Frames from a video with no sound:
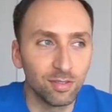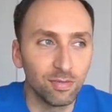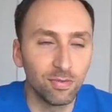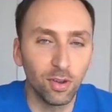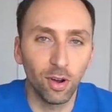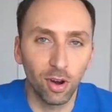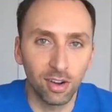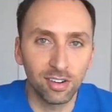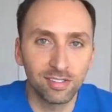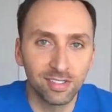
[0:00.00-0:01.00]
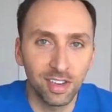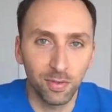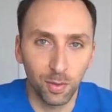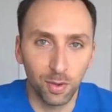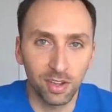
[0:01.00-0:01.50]
foot art
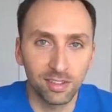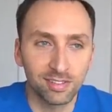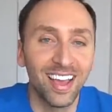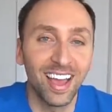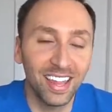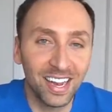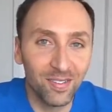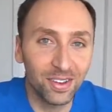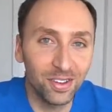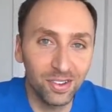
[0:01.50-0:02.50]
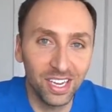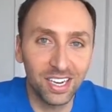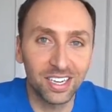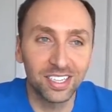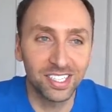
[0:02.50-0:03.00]
if you will. I like having
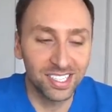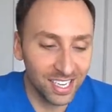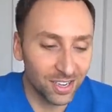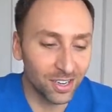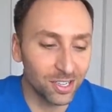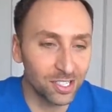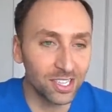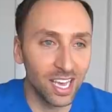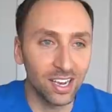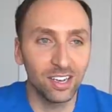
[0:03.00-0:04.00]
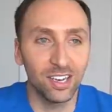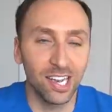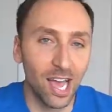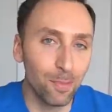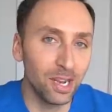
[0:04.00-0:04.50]
unique sneakers that
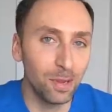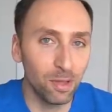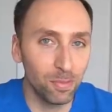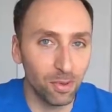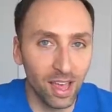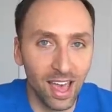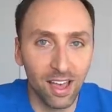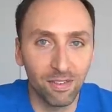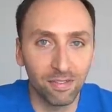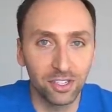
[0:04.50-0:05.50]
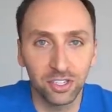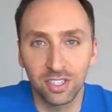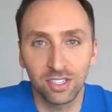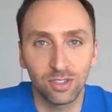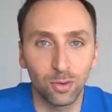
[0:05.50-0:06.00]
not many people have. It's
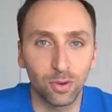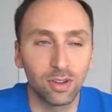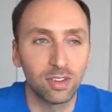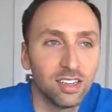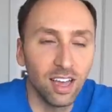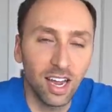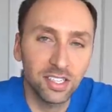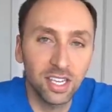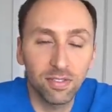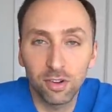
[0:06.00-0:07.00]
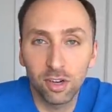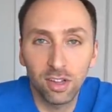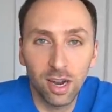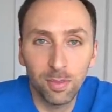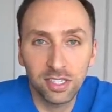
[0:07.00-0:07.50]
just cool. Honestly, I've learned a
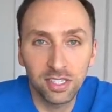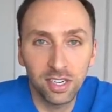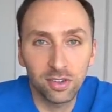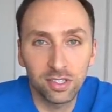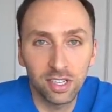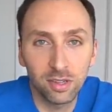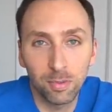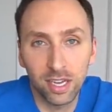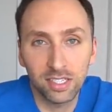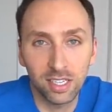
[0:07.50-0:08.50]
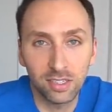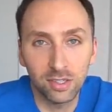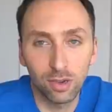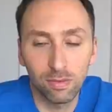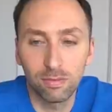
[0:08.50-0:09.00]
lot about sneakers in the process.
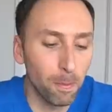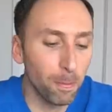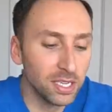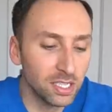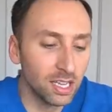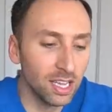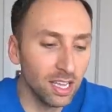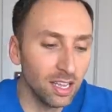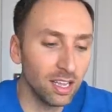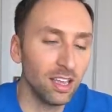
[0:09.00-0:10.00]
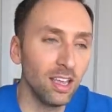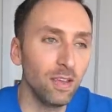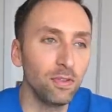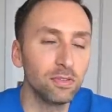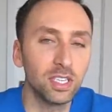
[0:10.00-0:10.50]
So basically,
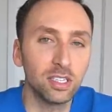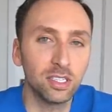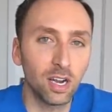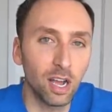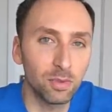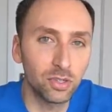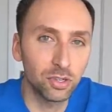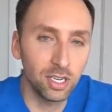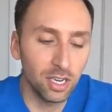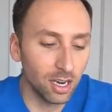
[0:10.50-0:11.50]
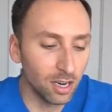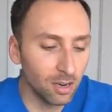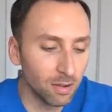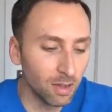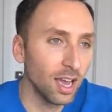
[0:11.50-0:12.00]
if you sense a common trend
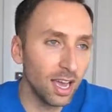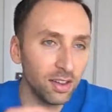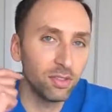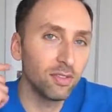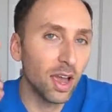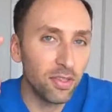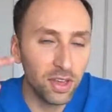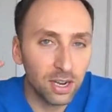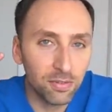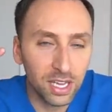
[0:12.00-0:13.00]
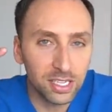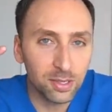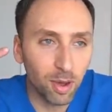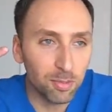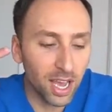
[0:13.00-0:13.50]
here, I, I think of things
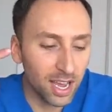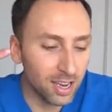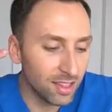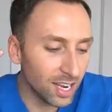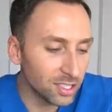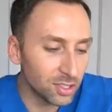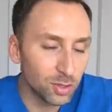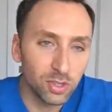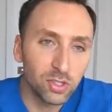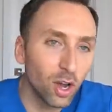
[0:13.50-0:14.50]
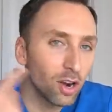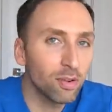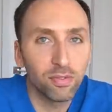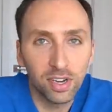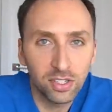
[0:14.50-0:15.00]
in my mind and then I just do a ton
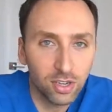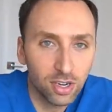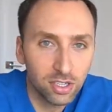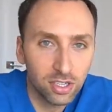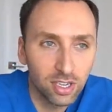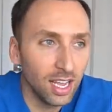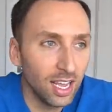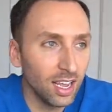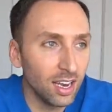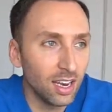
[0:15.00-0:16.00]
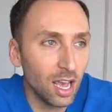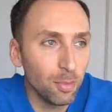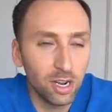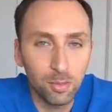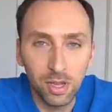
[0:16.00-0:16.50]
of research and I
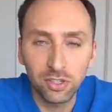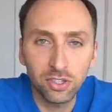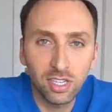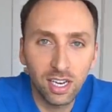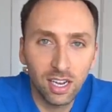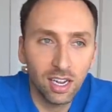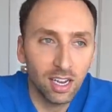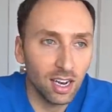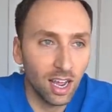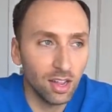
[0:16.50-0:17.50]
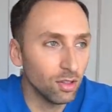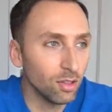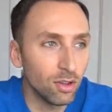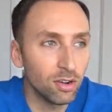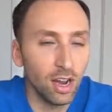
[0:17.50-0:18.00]
become interested in it and I
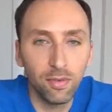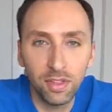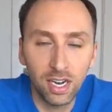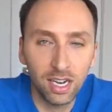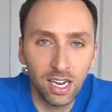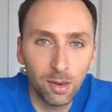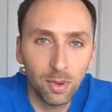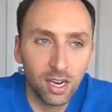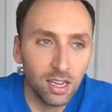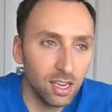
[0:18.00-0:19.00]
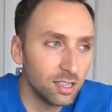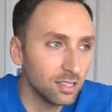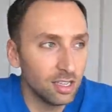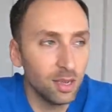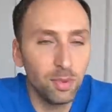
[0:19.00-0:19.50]
learn everything I can about it
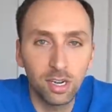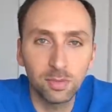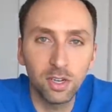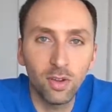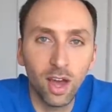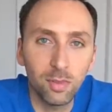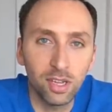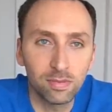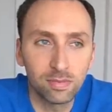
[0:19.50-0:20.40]
and it becomes a new hobby,